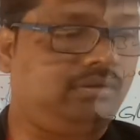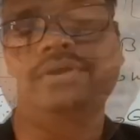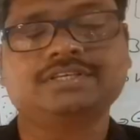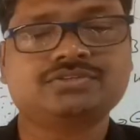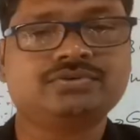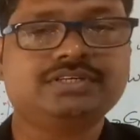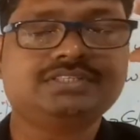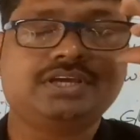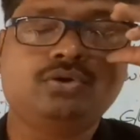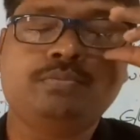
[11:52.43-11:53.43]
Okay
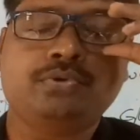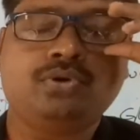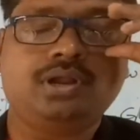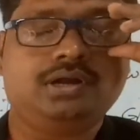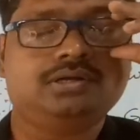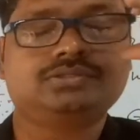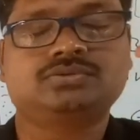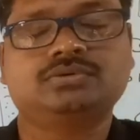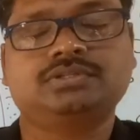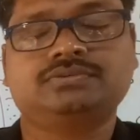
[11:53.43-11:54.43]
students, I hope you all
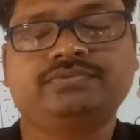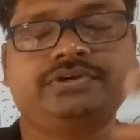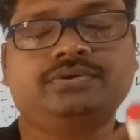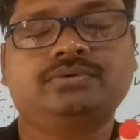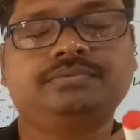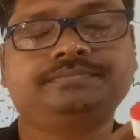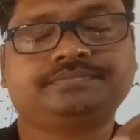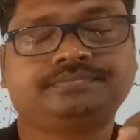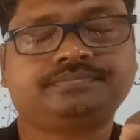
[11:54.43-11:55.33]
understood this video,